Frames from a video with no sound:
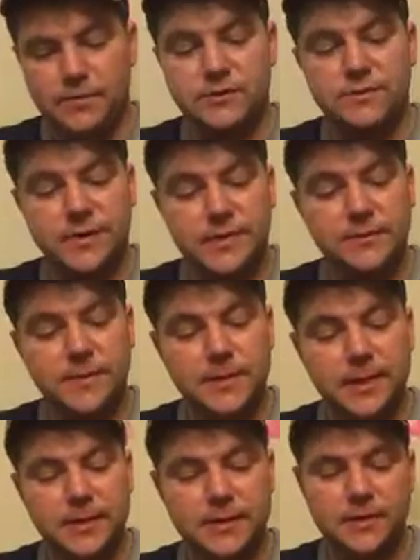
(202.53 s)
was being
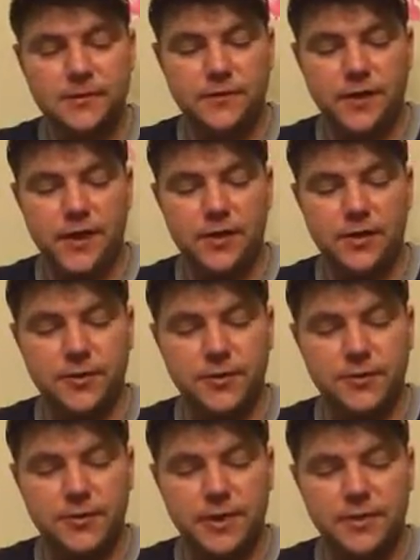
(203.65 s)
planned for that
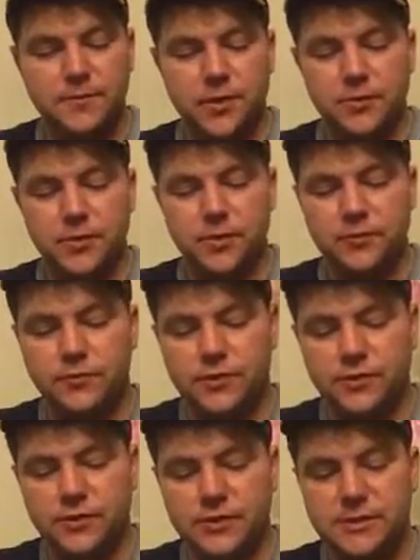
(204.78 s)
autumn Bilbo
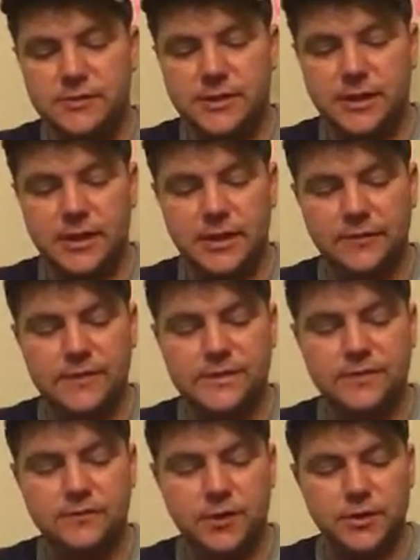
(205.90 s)
was going to be
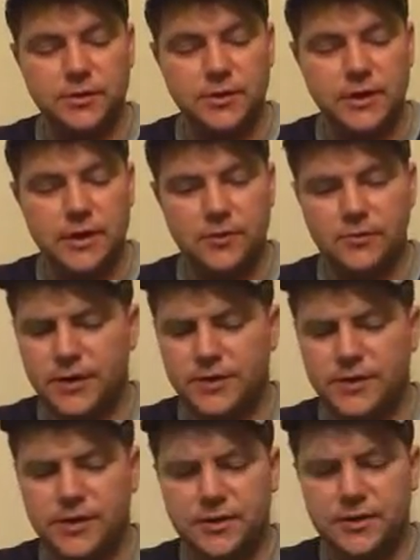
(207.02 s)
eleventy-one, a
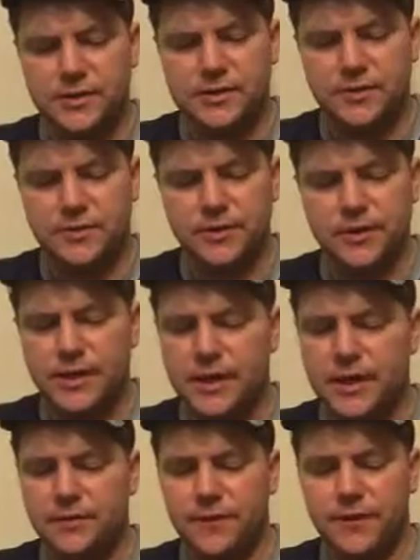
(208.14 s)
rather curious number
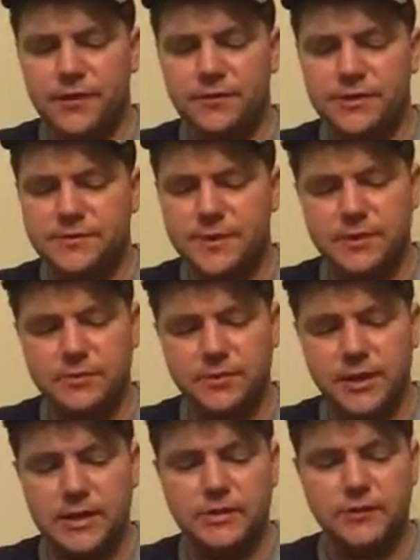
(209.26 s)
and a very respectable
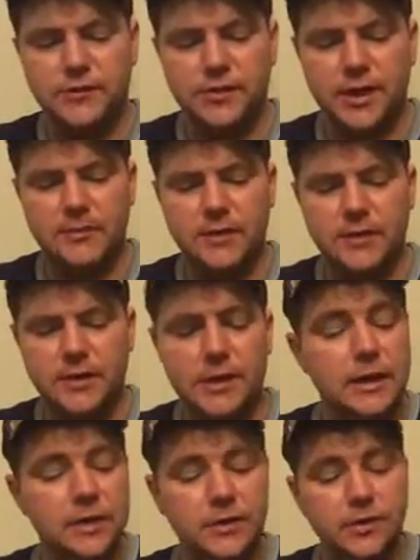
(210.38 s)
age for a hobbit.
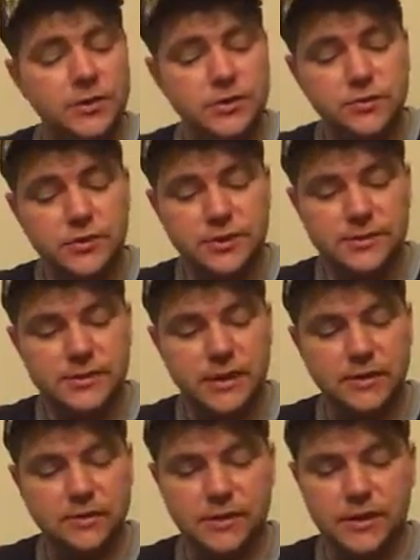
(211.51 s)
The old Took
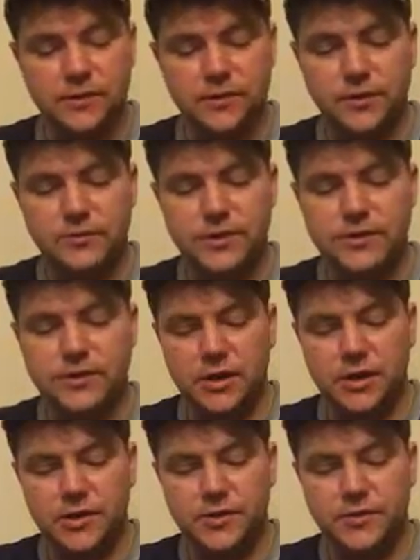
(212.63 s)
himself had only reached
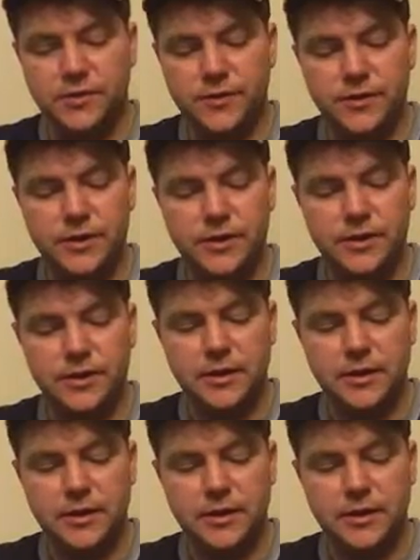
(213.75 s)
130,